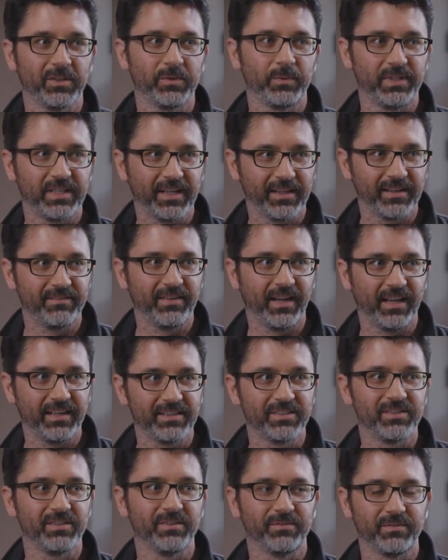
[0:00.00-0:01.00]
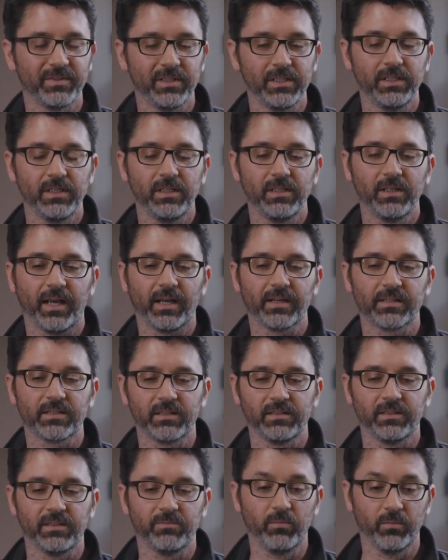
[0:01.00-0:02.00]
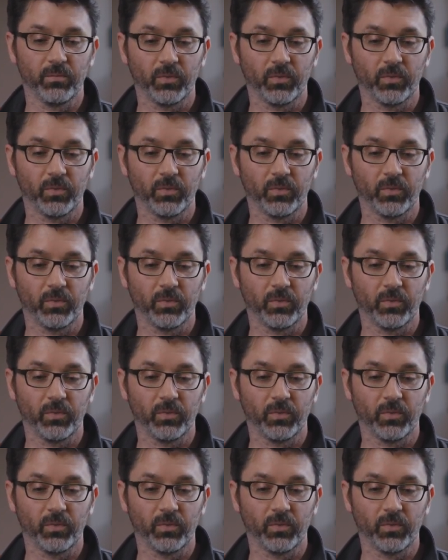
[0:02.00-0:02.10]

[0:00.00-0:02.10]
Could we take advantage of actually